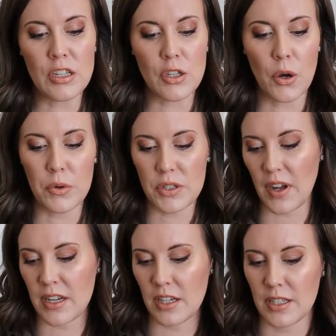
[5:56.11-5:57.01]
So it was
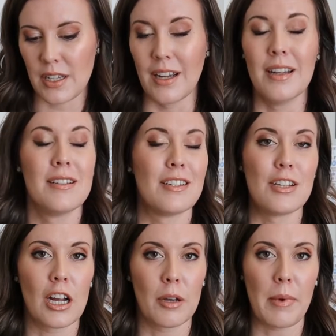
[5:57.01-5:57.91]
fun just to, to
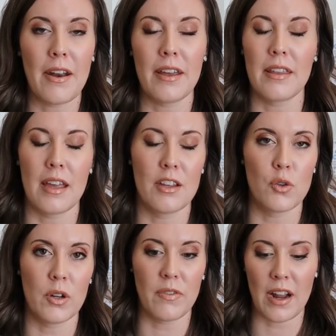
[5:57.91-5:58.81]
talk about it. They
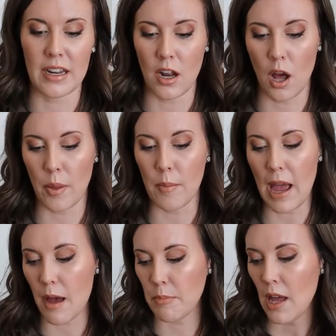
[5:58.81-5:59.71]
enjoyed finding it on the
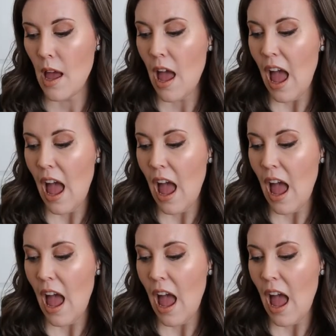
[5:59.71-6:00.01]
map.